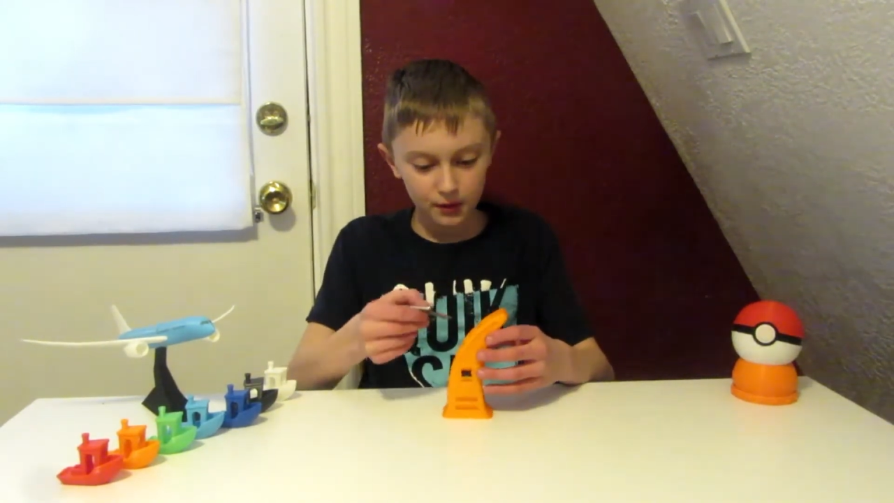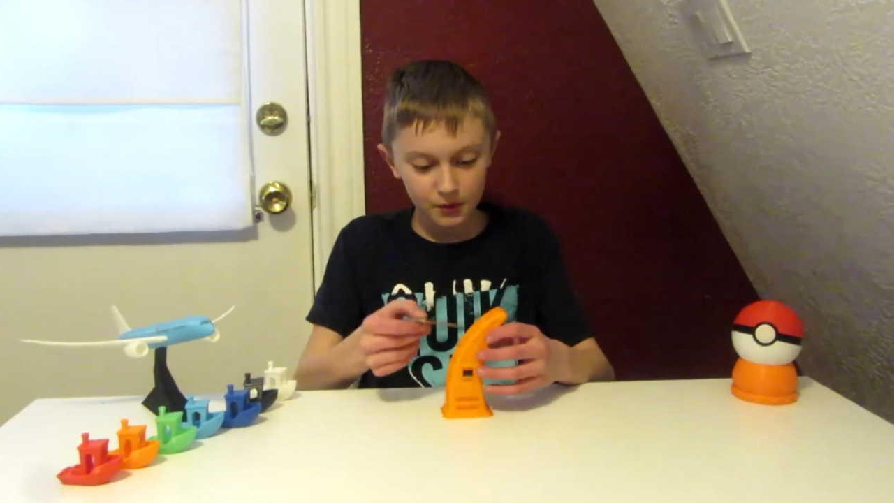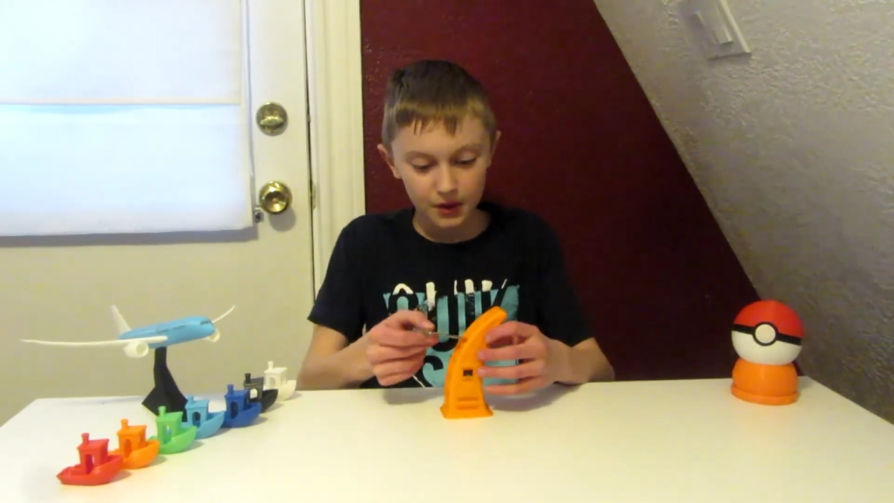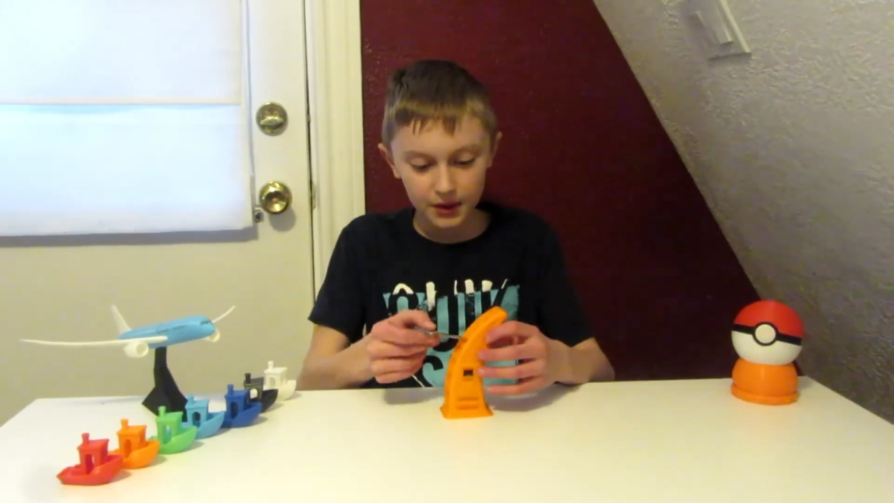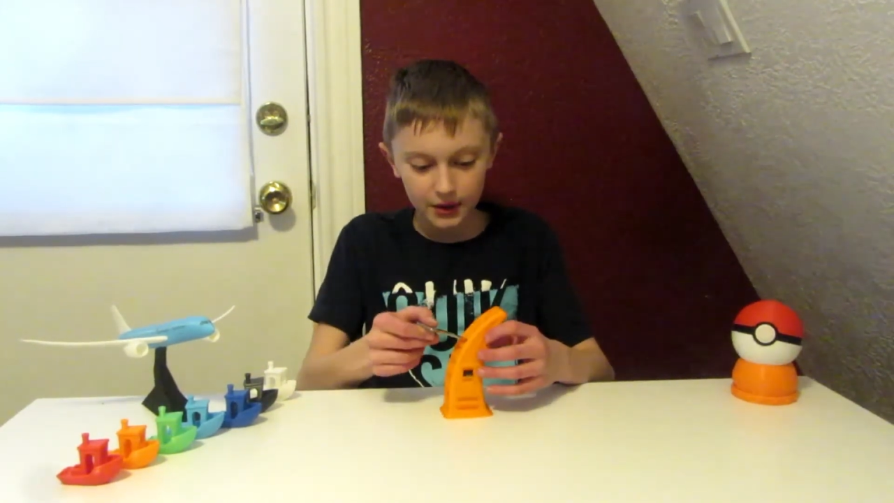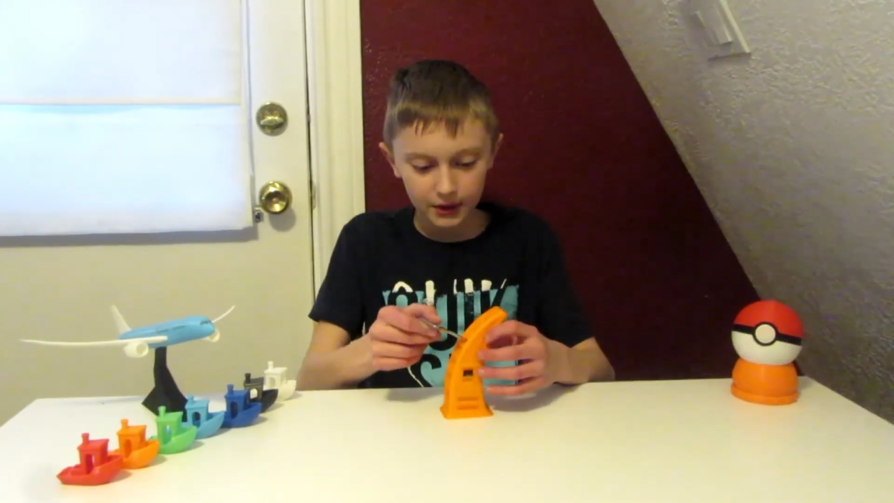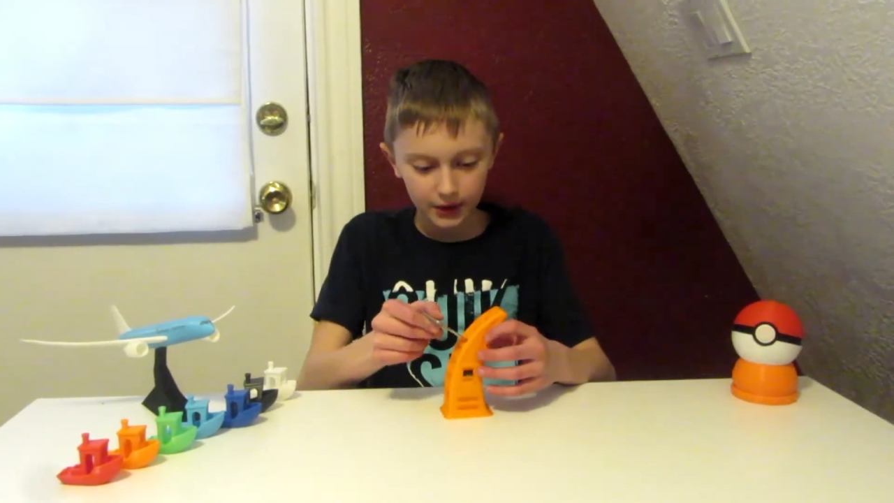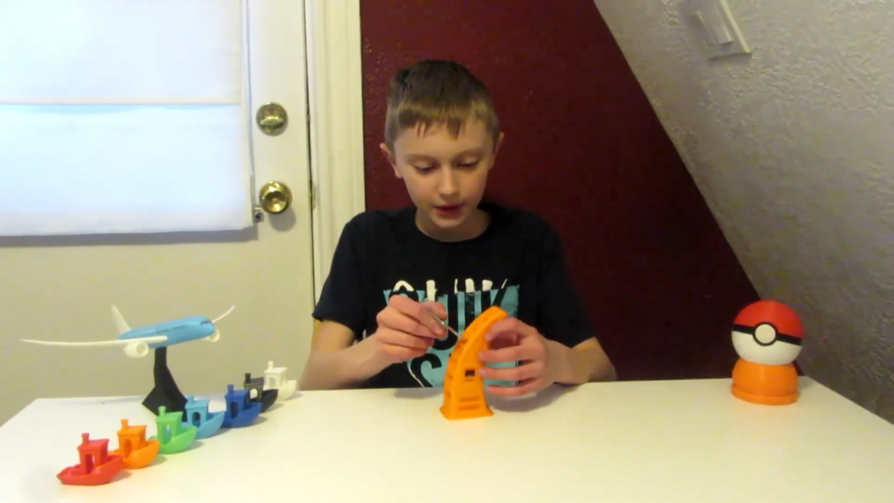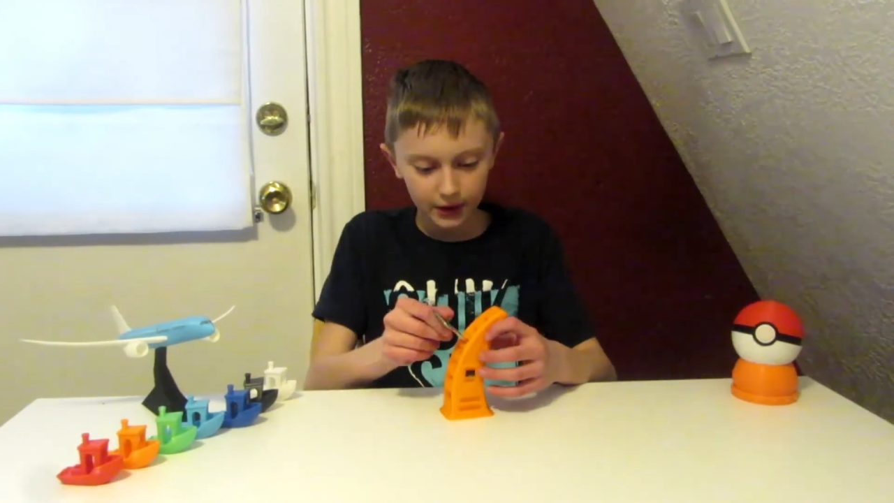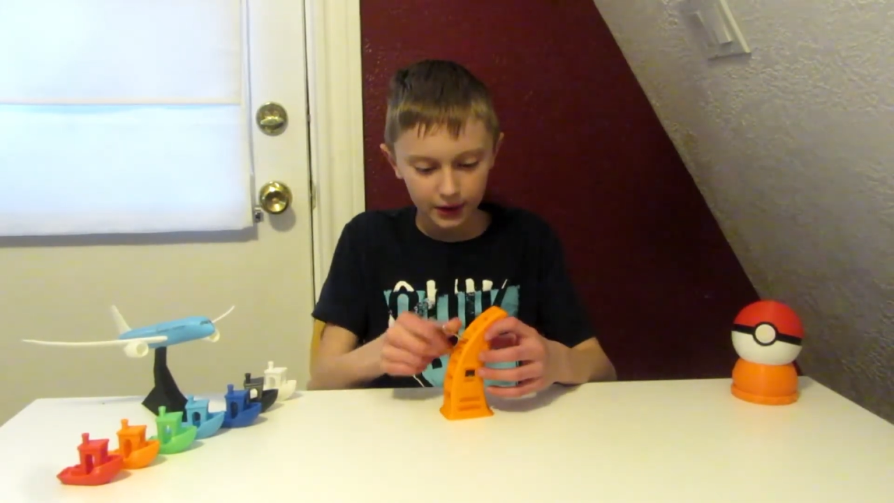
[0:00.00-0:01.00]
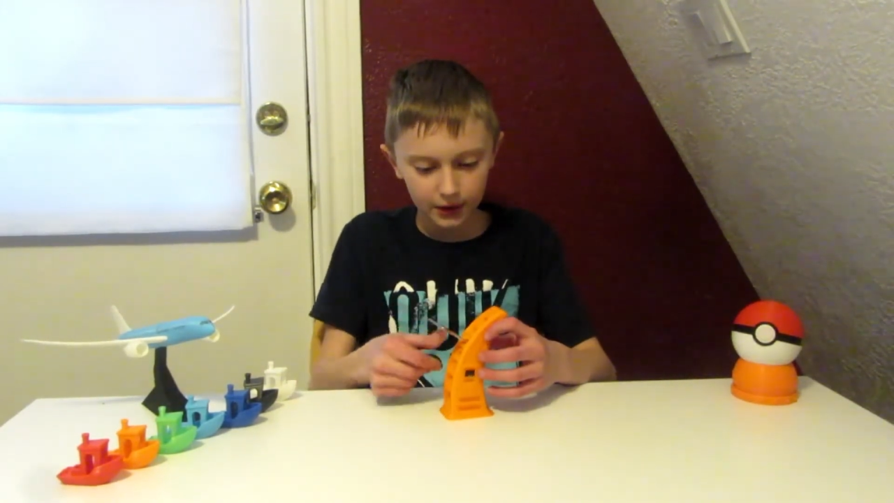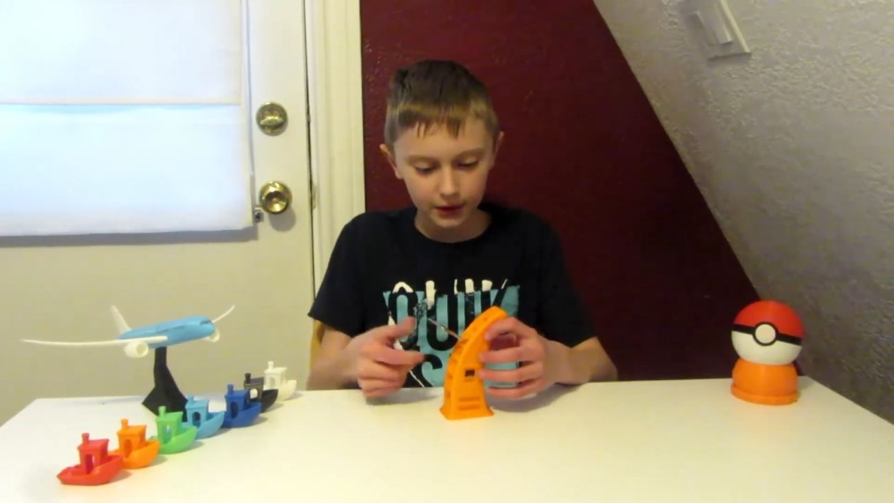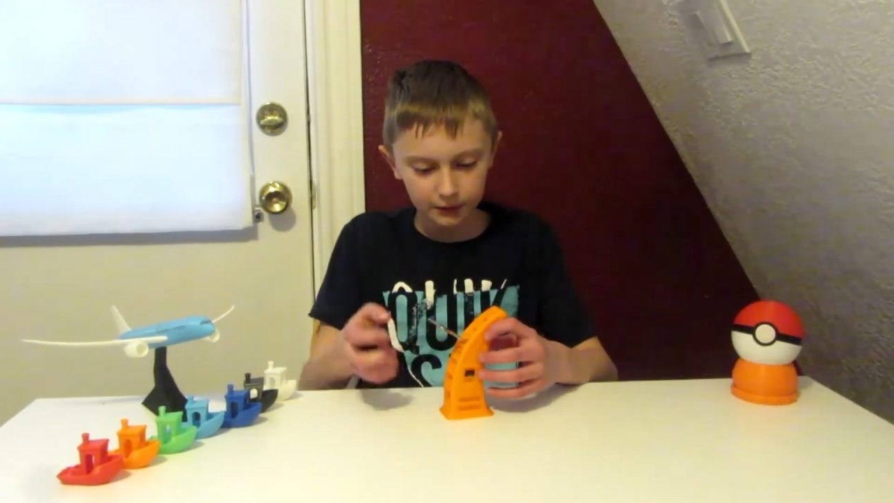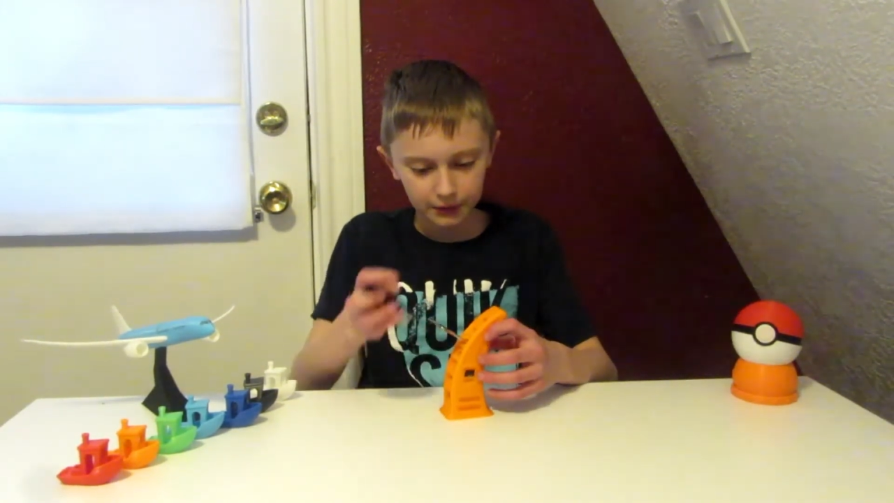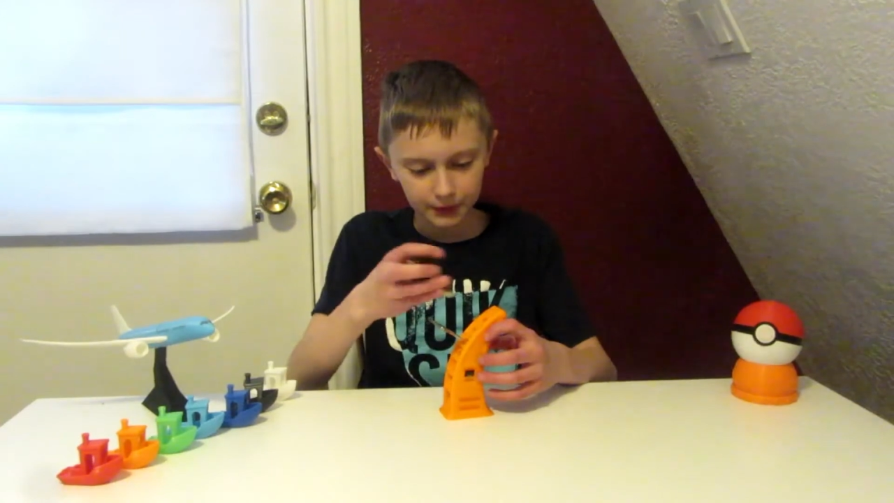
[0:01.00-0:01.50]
board that I have,